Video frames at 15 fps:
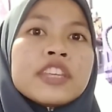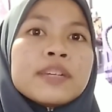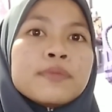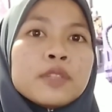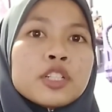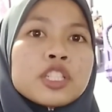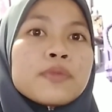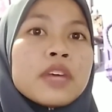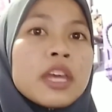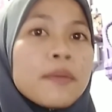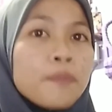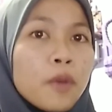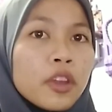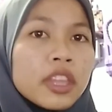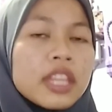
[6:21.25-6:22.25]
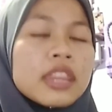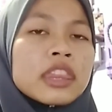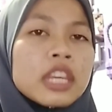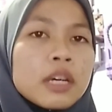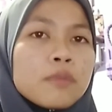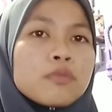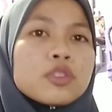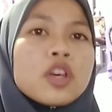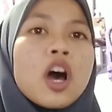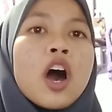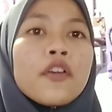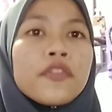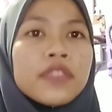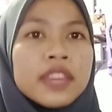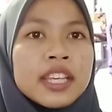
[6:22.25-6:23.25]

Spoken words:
the most important terms of